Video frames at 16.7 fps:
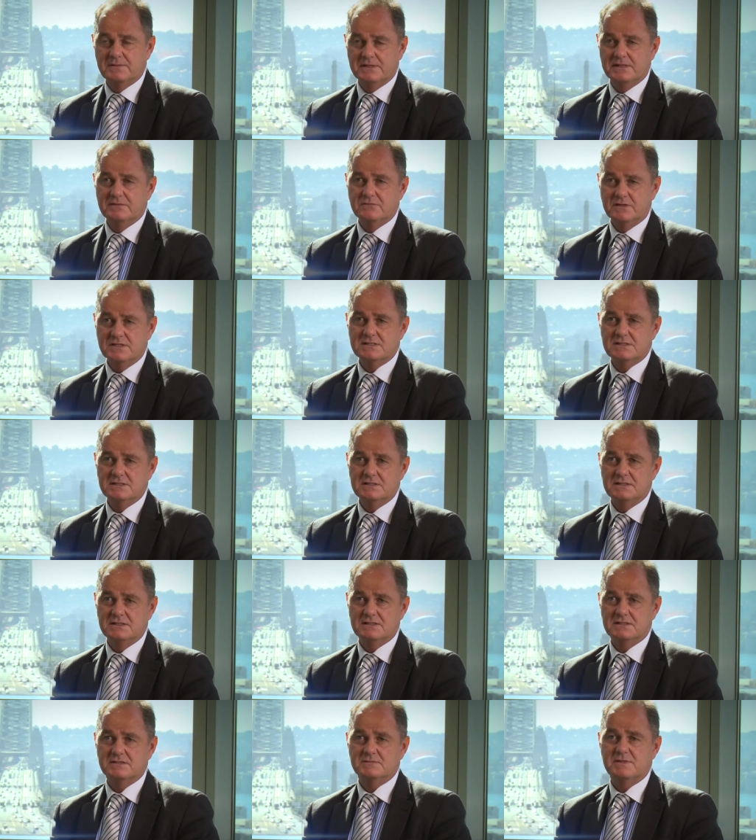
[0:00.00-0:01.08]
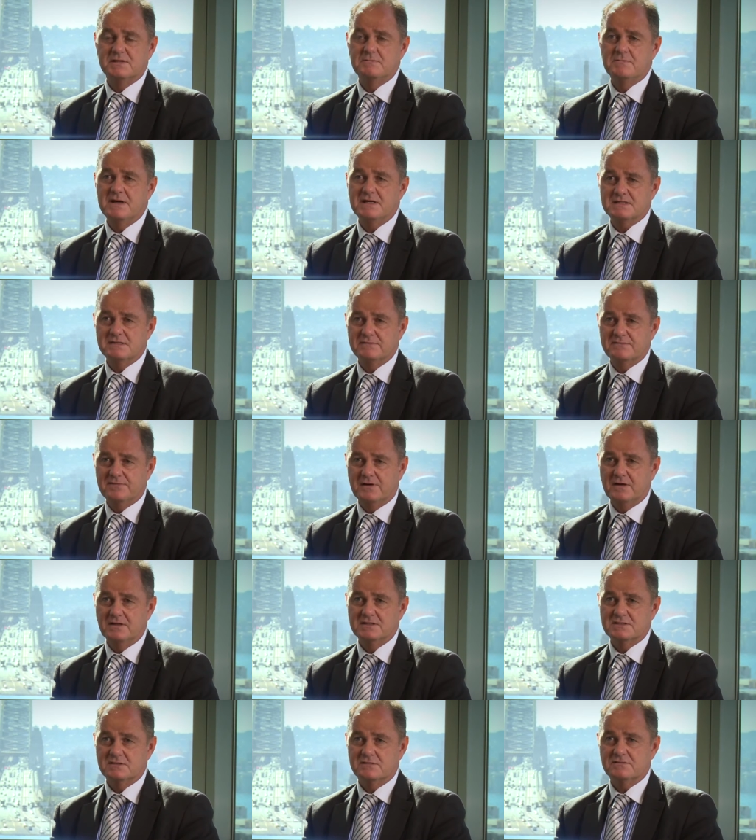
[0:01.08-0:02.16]
but in recent years there's been massive
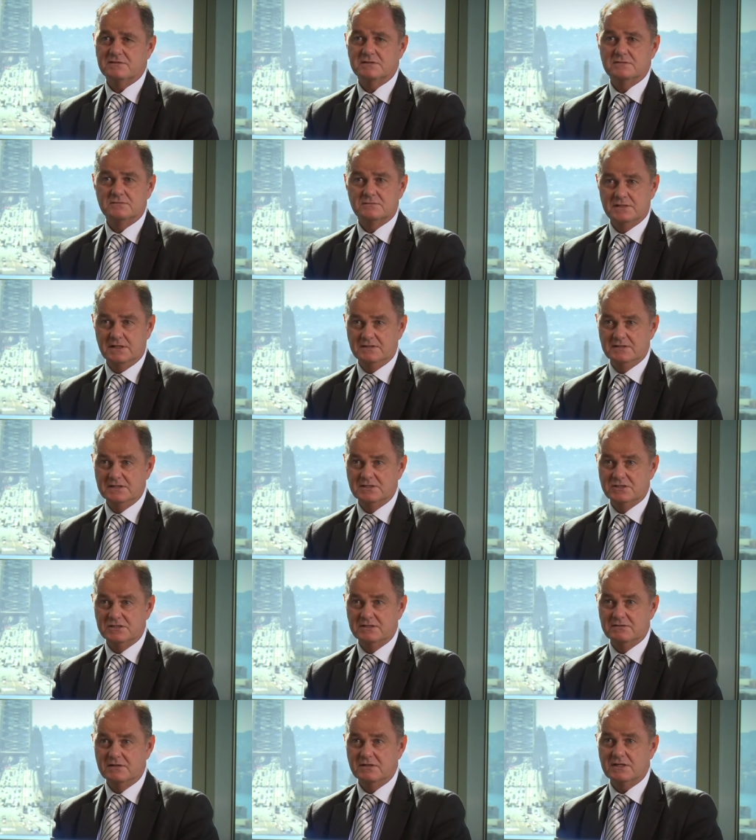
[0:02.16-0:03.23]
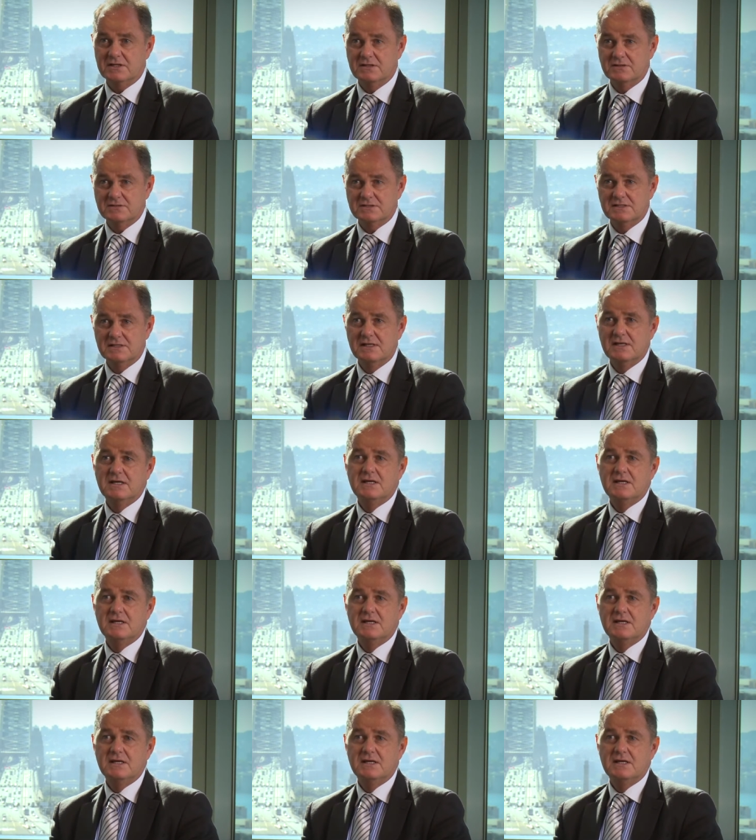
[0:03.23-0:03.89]
finds off the Rio de Janeiro coast.